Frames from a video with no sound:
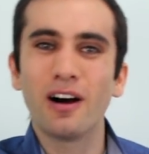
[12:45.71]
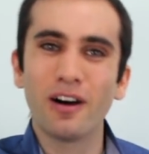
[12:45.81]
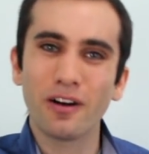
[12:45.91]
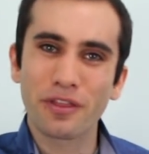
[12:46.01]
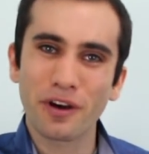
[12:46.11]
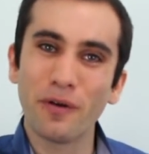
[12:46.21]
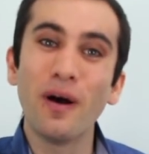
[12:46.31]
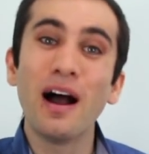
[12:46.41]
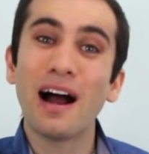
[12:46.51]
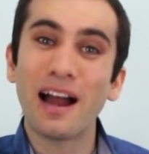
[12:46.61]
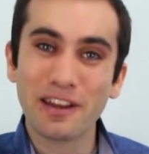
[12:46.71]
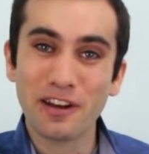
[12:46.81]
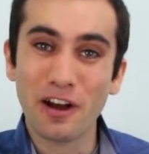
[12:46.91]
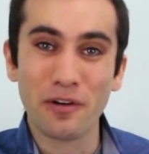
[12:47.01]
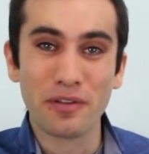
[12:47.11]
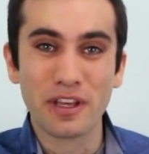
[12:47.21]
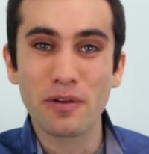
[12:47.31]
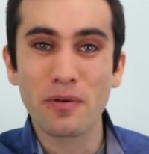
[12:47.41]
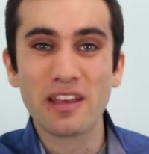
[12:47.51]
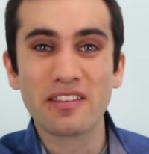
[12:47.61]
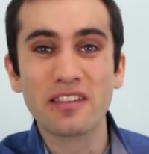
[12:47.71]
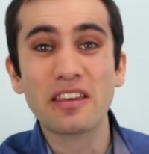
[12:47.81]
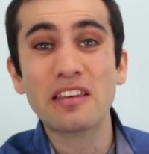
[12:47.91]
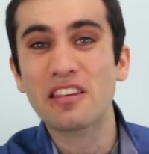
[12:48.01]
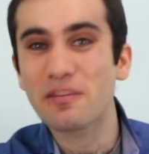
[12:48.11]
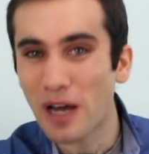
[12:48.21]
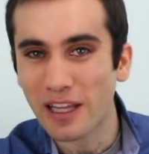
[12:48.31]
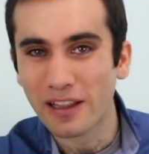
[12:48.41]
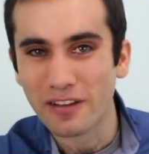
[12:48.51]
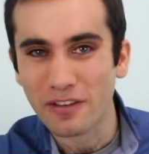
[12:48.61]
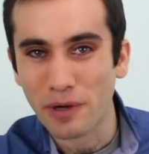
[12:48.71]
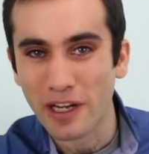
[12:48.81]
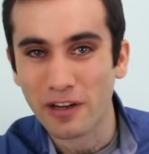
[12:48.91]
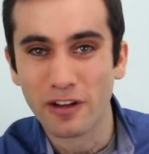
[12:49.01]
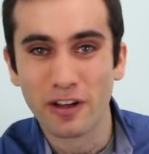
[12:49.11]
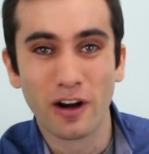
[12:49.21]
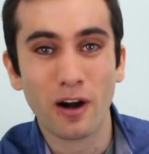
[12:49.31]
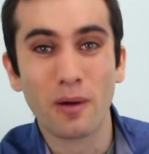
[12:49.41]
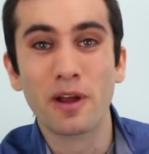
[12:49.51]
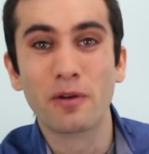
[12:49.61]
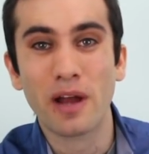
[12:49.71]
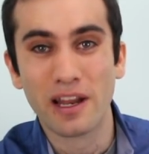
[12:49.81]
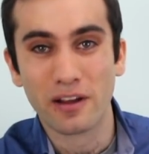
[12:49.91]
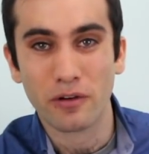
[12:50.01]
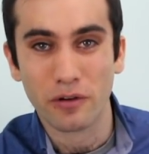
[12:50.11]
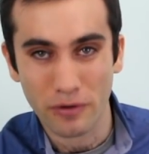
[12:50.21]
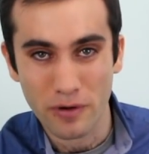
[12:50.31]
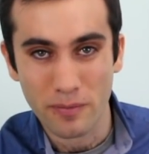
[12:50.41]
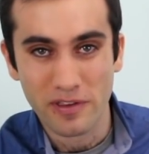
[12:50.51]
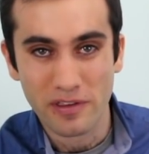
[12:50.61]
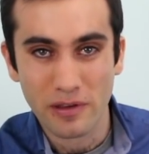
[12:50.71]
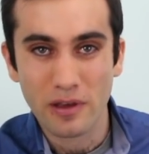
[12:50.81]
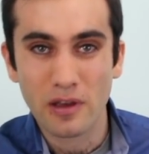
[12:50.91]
Although, I know the U S has a spotless record on arming radical groups.